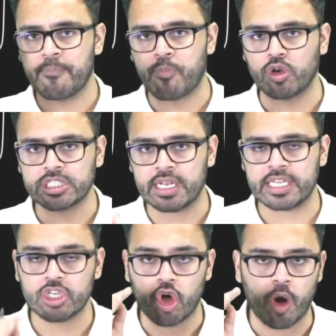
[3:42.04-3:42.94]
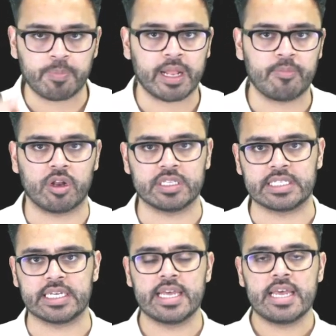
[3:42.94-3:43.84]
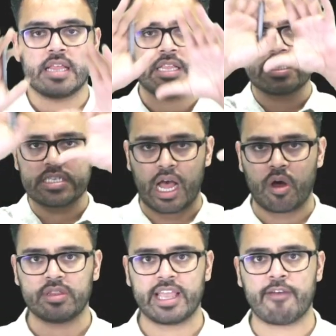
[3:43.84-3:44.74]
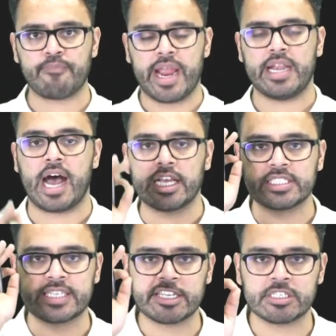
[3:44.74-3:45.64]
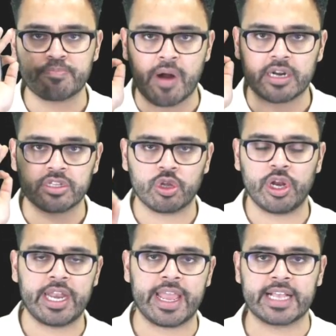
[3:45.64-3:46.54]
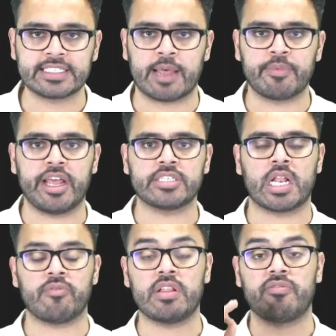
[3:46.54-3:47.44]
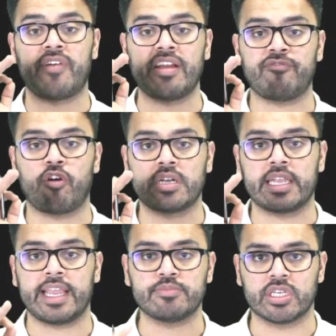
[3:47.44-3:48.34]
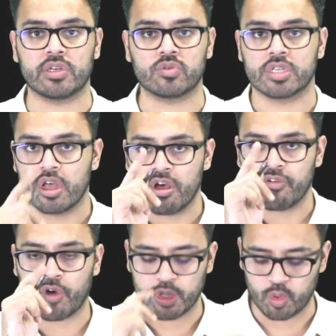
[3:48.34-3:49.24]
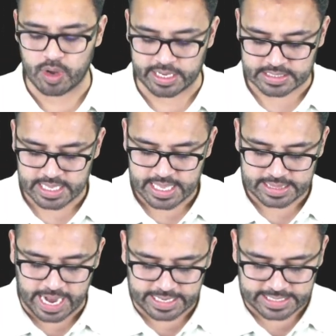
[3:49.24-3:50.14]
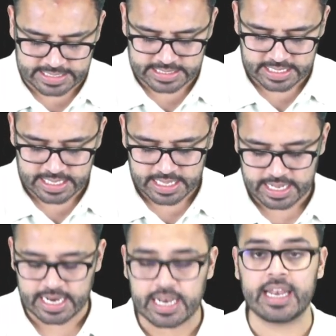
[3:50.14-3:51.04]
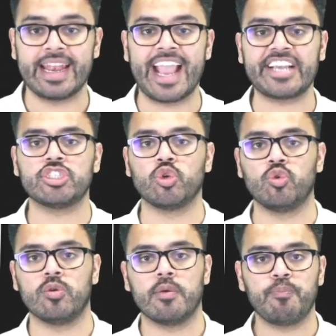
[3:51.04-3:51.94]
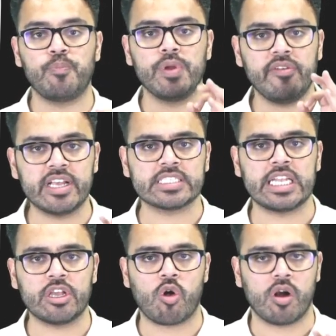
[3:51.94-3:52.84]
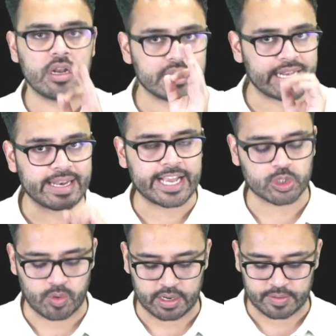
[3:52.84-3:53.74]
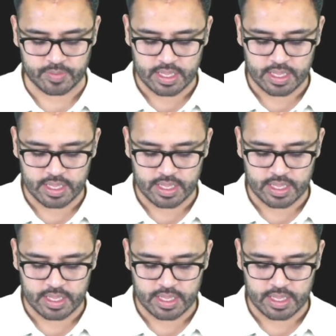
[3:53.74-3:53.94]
Post lunch, ophthalmology. This is how they have made a six part, three day examination with 540 MCQs for you guys. That is next two previously called the next one.